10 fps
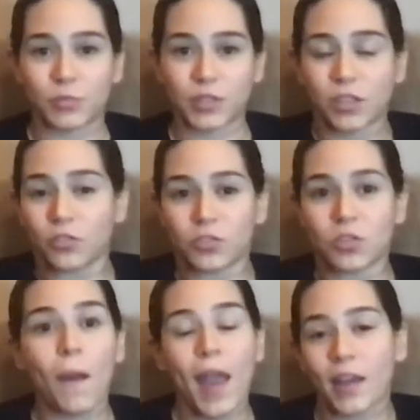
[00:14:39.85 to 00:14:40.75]
It's like, there's no
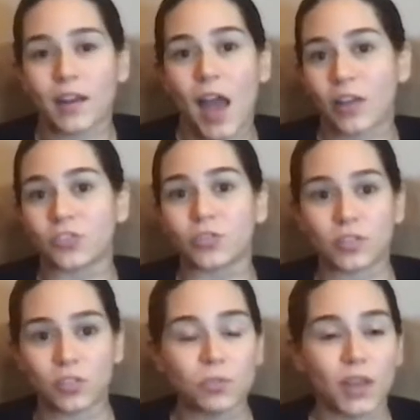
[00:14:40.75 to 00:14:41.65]
way I can actually
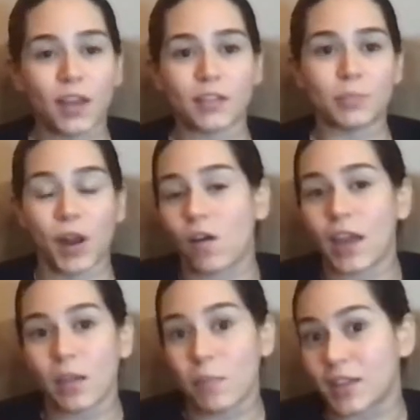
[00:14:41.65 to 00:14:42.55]
do this, but I'll
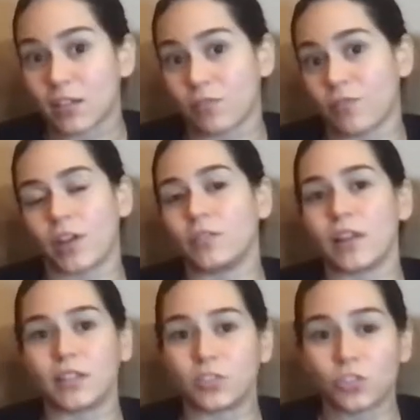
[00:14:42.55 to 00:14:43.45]
hate myself if I don't
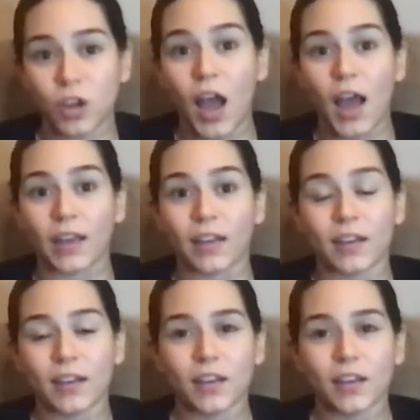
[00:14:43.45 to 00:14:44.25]
at least try.